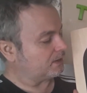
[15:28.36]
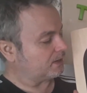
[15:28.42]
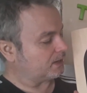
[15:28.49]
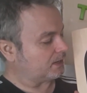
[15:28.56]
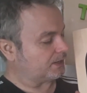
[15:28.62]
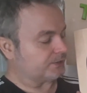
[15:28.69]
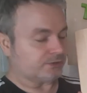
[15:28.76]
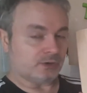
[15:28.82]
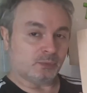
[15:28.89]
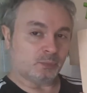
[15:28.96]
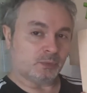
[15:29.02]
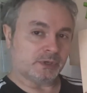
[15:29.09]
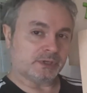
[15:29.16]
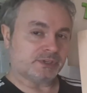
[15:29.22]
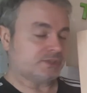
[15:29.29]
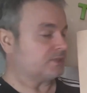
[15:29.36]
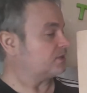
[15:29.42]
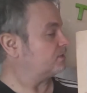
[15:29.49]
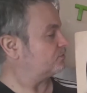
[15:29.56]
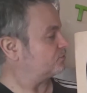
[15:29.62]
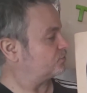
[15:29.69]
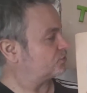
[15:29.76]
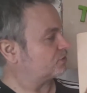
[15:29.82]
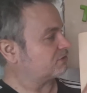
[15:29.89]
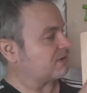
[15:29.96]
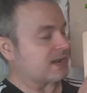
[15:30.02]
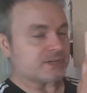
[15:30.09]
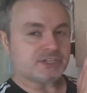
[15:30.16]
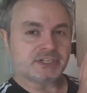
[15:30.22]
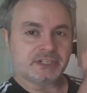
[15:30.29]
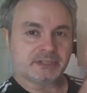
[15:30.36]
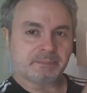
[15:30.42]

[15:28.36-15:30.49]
I don't want to start scratching